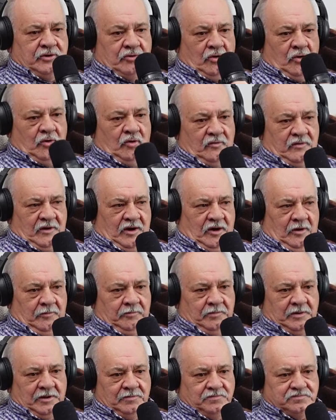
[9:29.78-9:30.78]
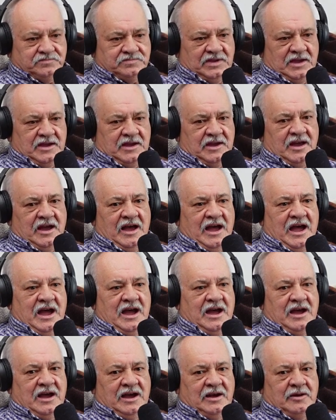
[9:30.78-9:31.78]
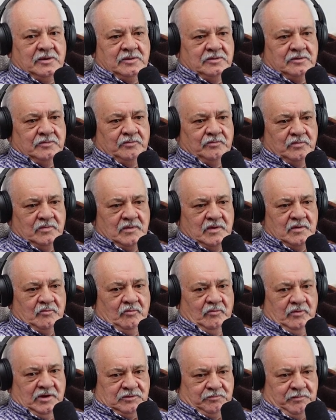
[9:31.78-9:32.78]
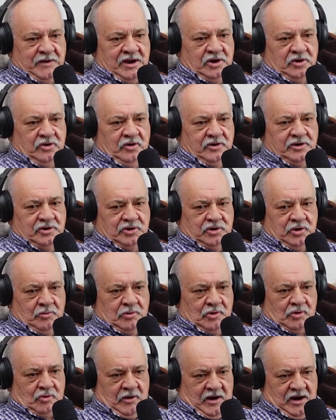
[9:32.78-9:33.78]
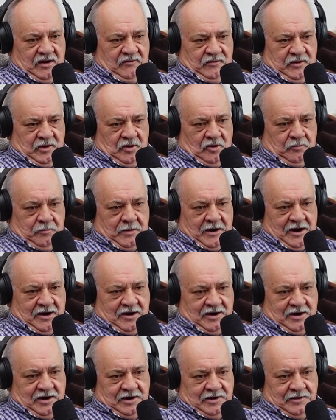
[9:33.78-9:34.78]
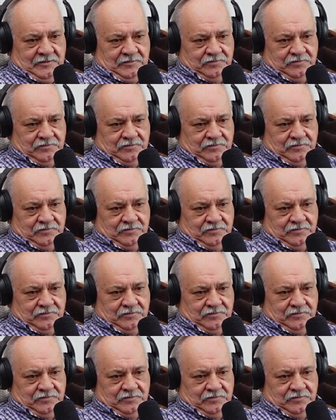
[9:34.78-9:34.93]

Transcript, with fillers: drove up. Yeah, and we spent a night or two in Credit Hill Park. That